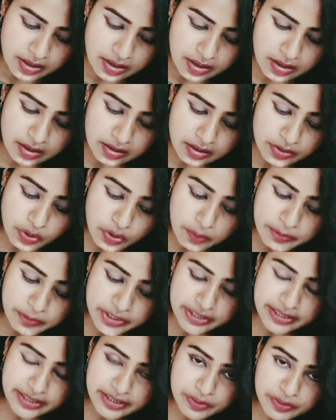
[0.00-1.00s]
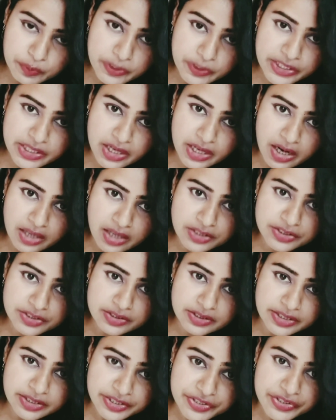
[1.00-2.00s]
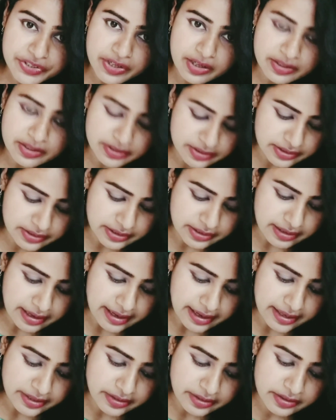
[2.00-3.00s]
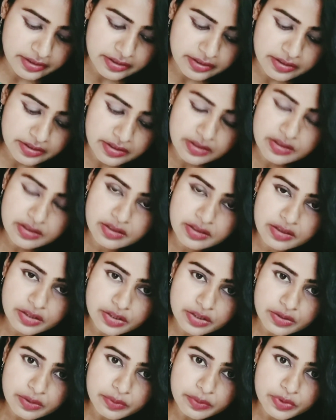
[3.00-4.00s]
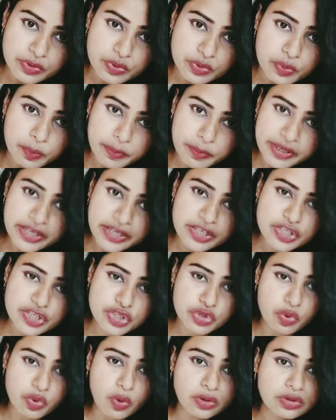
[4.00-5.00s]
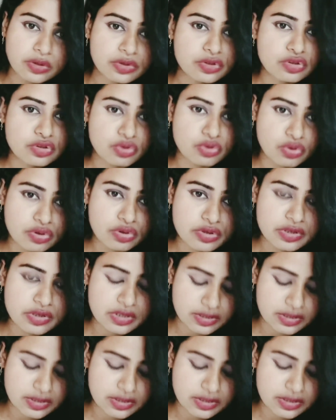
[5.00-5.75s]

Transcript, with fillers: uh, communicate with each other and to make stone tools.